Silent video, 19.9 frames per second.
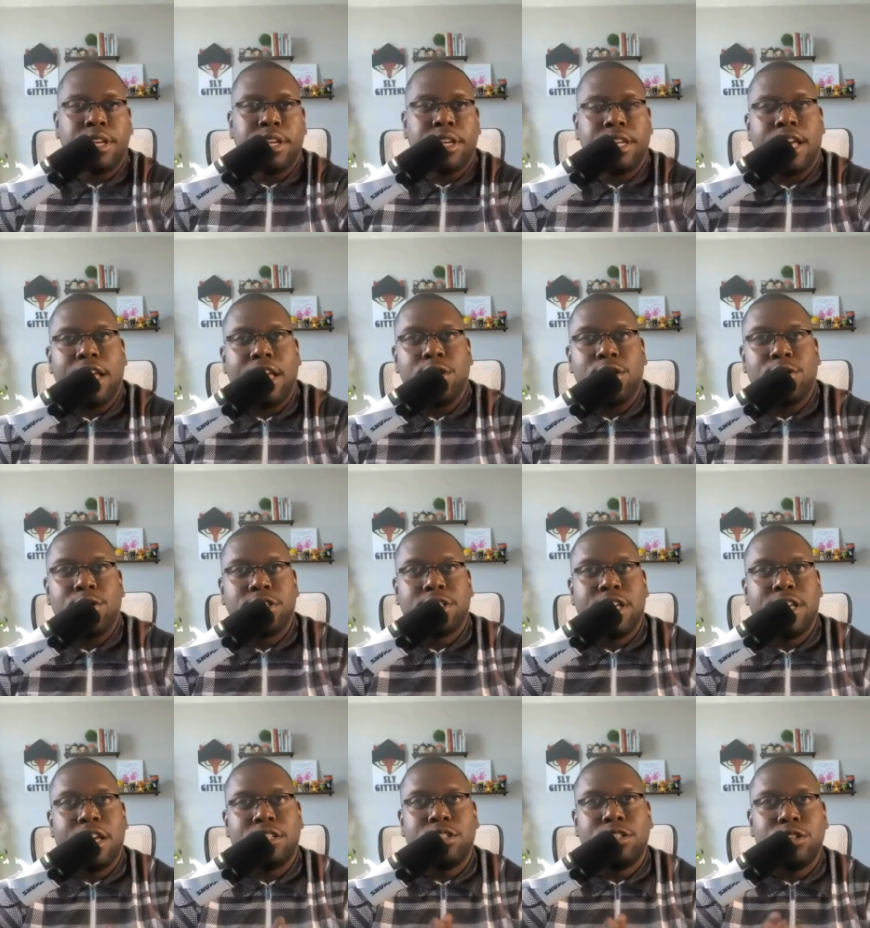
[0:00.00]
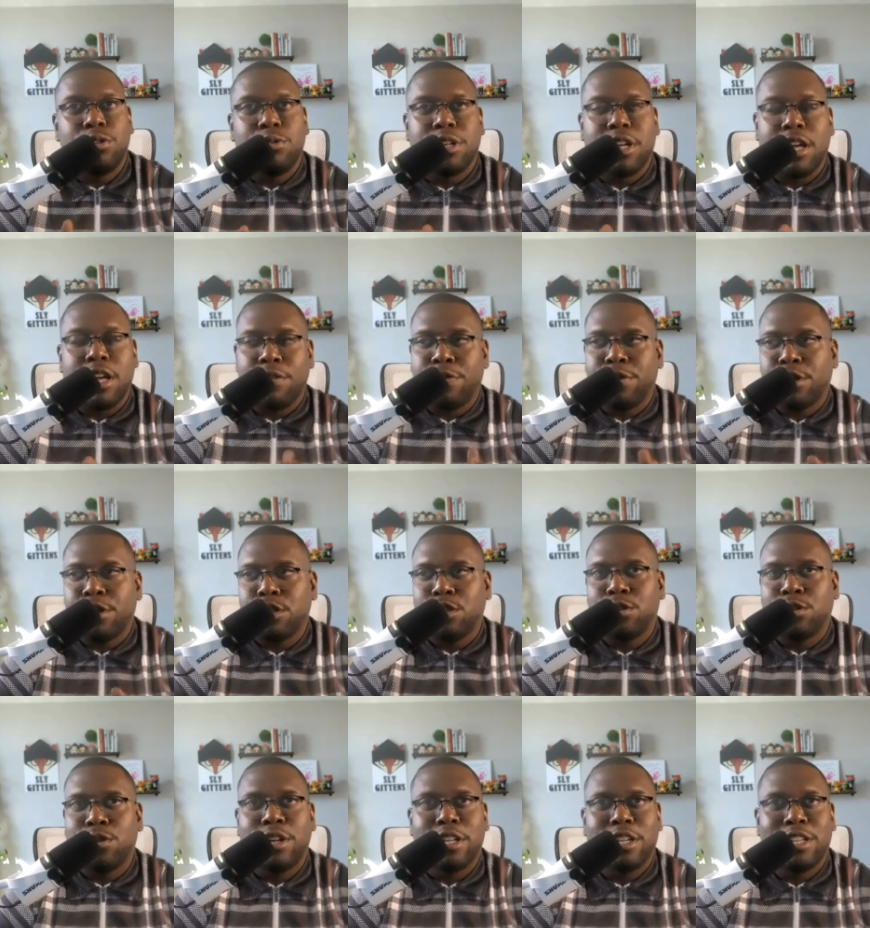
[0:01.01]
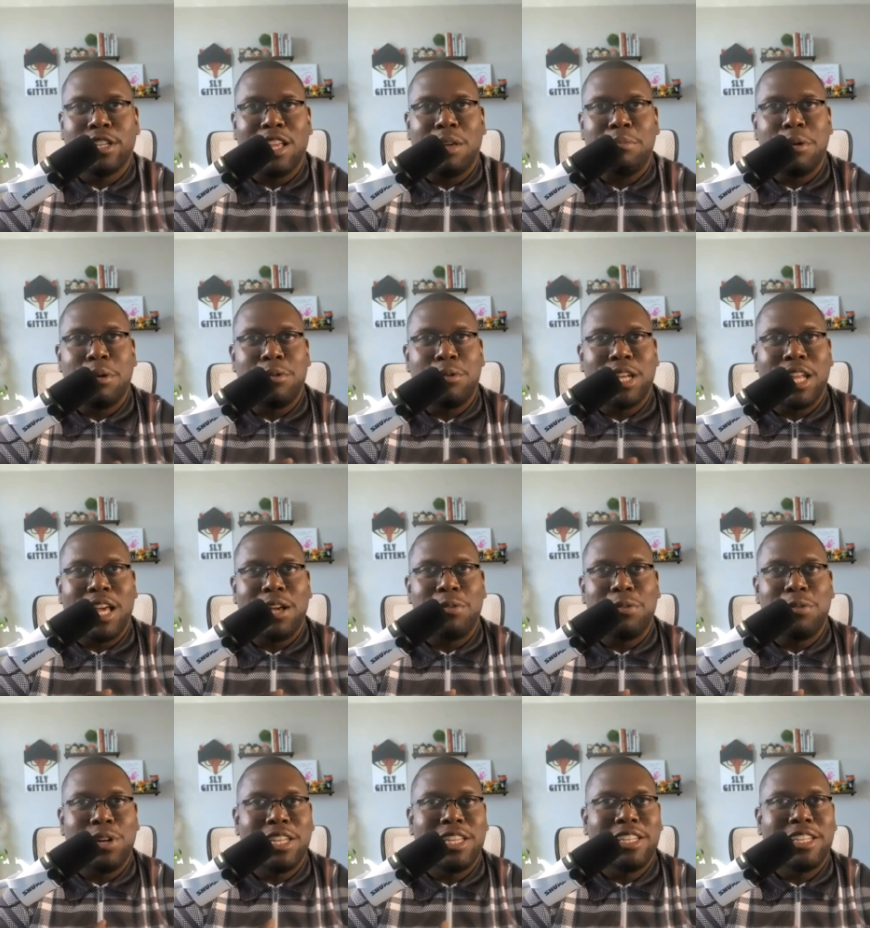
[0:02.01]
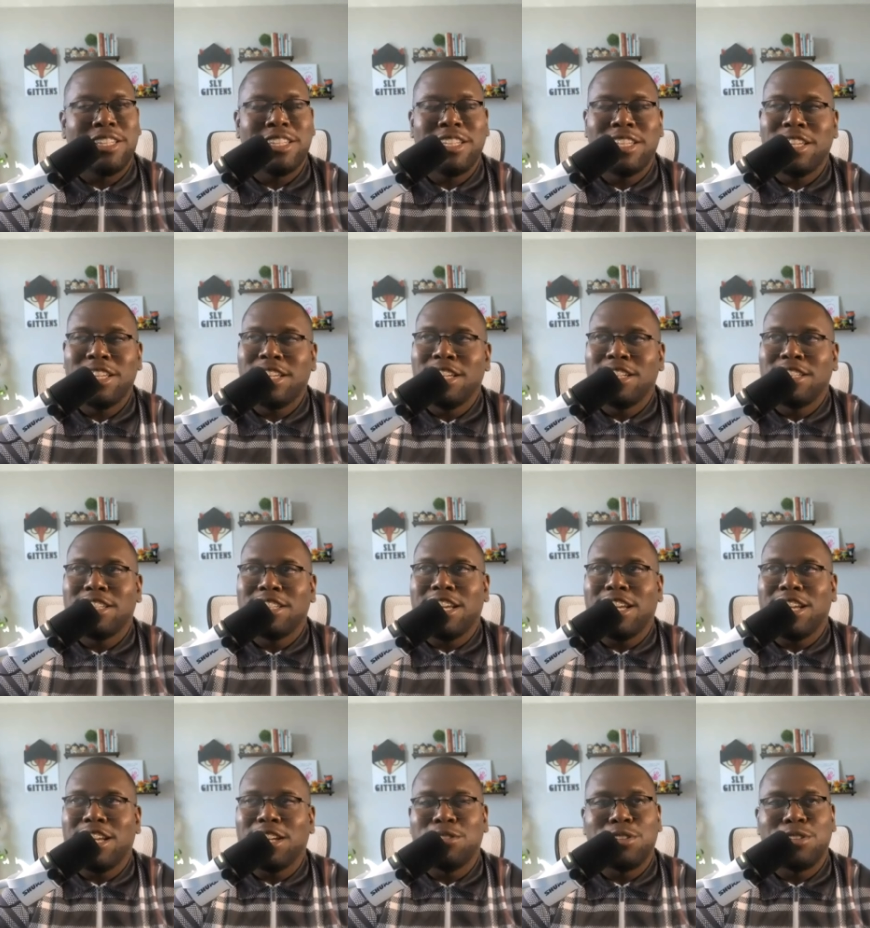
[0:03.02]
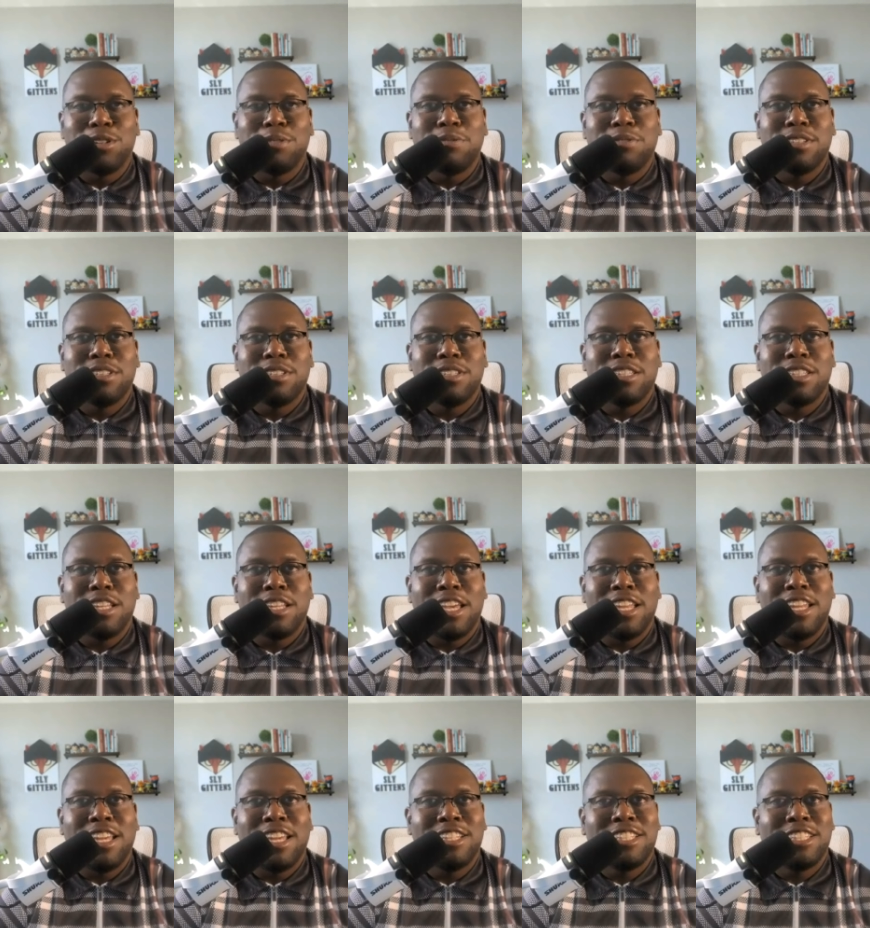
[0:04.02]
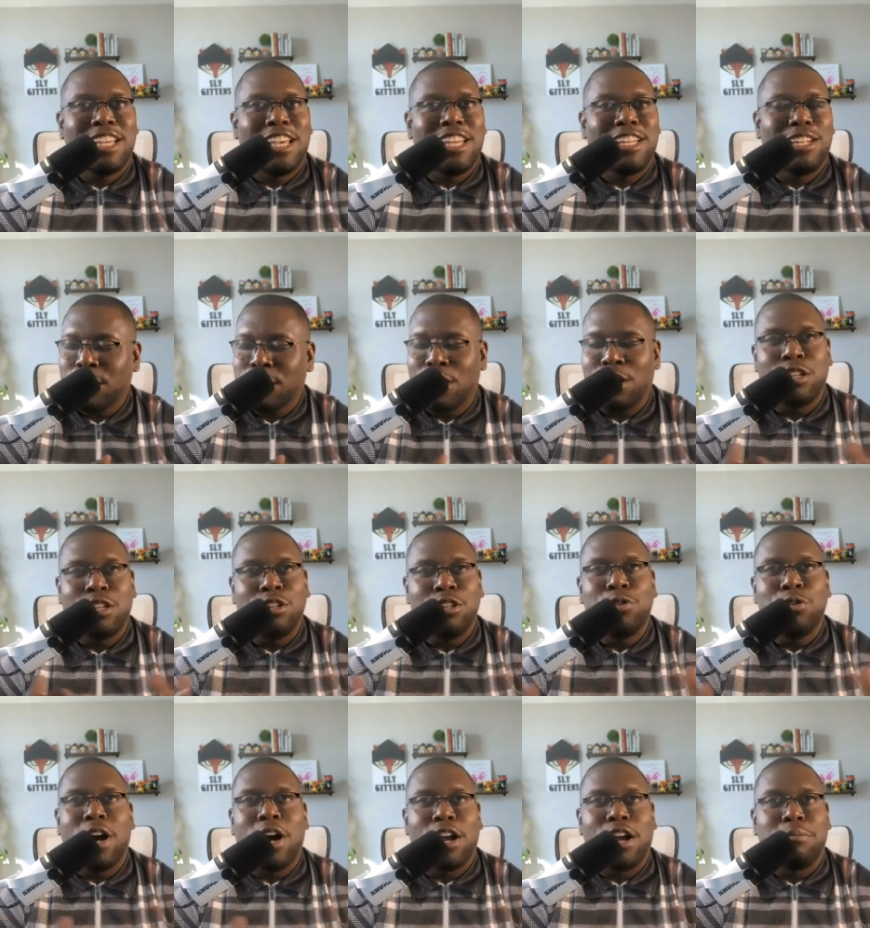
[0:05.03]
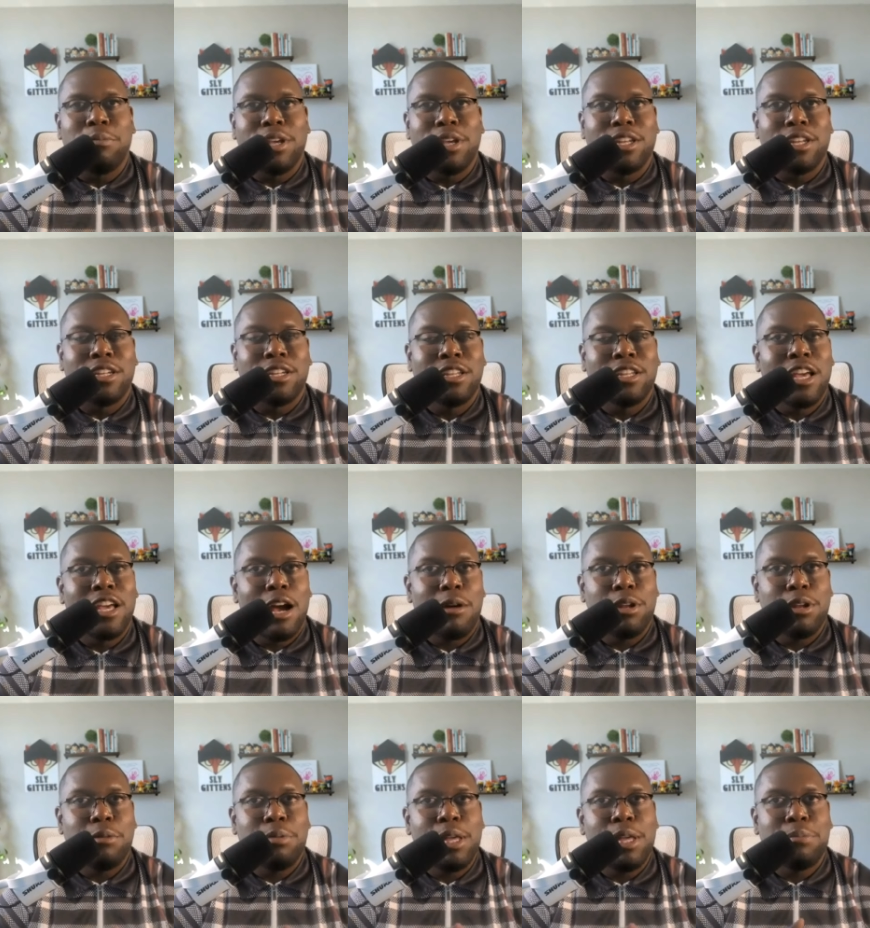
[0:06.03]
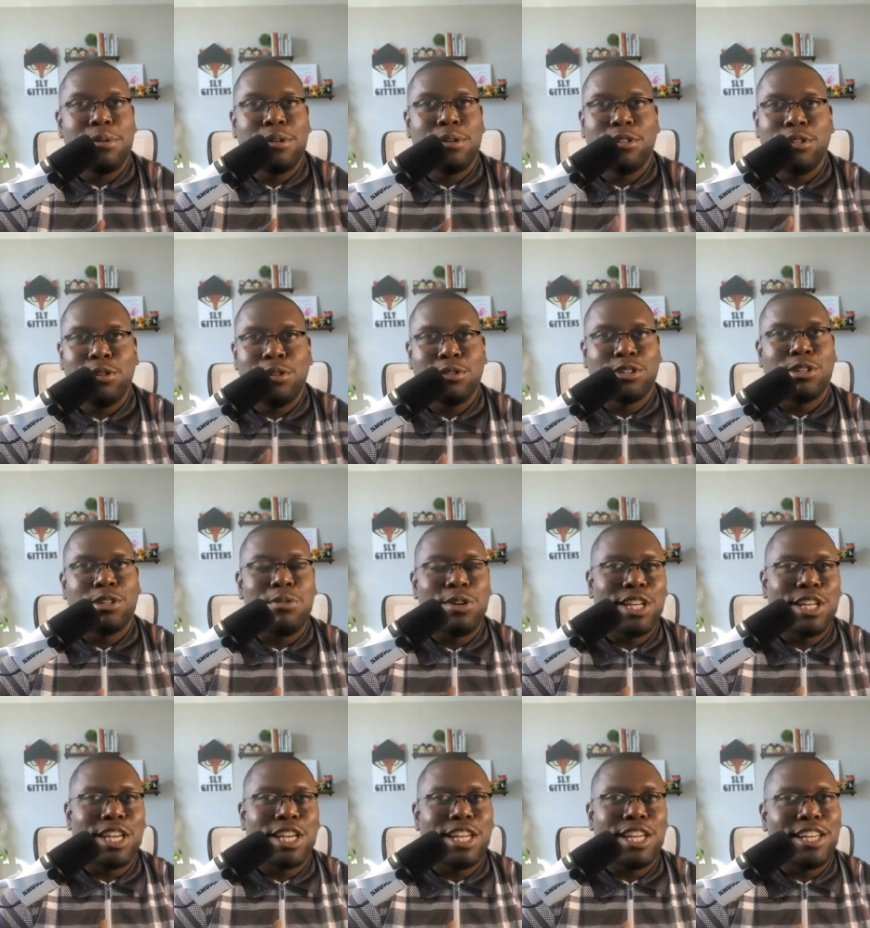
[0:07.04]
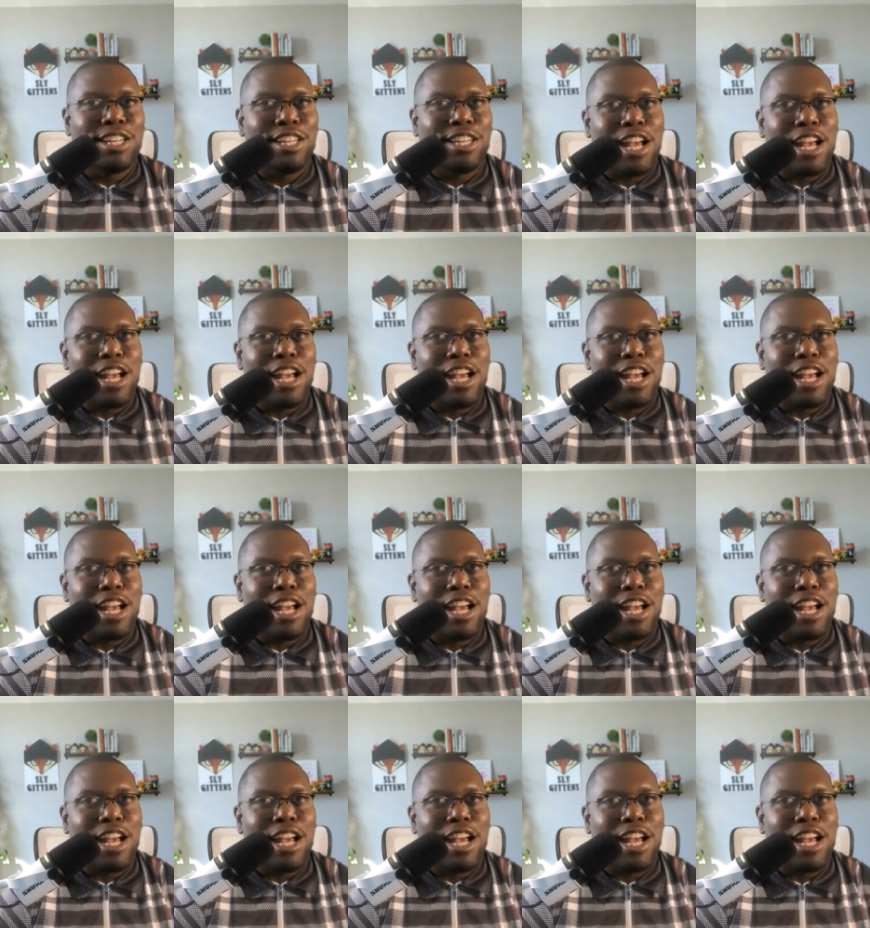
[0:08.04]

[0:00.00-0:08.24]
I noticed that too when I first joined, because I remember when I went in to Ingram and they said in the, the new hire meeting, how many people knew someone to get in?